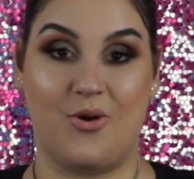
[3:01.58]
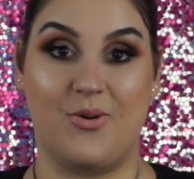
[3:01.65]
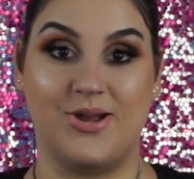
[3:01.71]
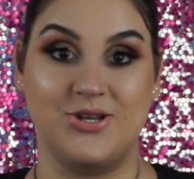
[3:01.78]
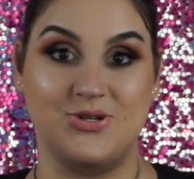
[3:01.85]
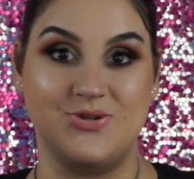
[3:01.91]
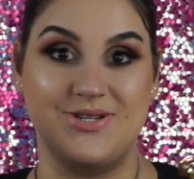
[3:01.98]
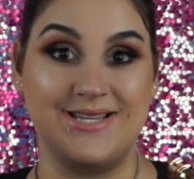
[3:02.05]

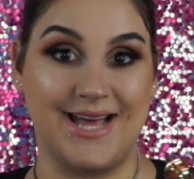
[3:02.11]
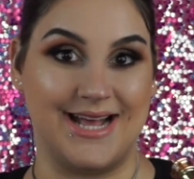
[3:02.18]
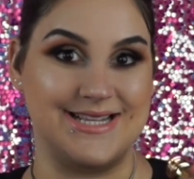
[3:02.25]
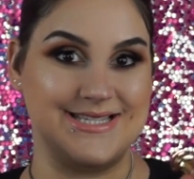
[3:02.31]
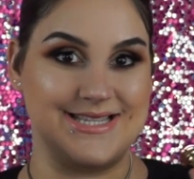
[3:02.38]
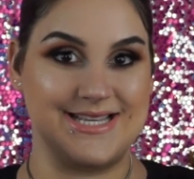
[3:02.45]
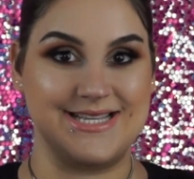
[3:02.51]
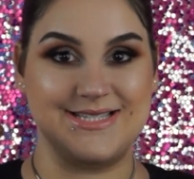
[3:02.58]
going to
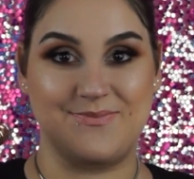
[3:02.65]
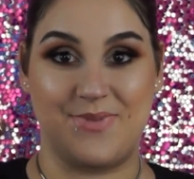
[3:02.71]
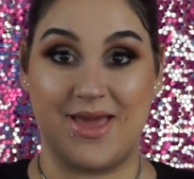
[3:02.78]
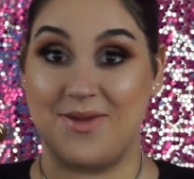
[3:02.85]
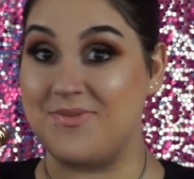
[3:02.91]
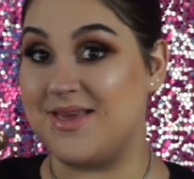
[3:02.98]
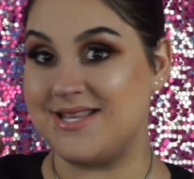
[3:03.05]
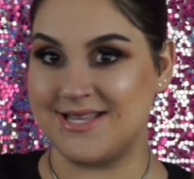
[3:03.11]
test these
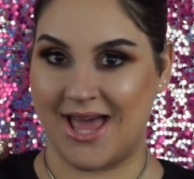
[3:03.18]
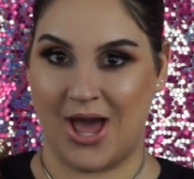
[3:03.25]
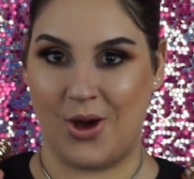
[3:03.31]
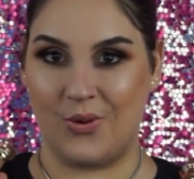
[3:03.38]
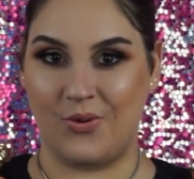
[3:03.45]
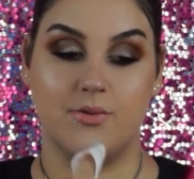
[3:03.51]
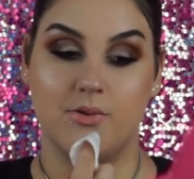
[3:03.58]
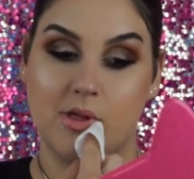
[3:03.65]
babies
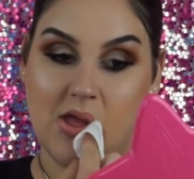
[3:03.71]
out.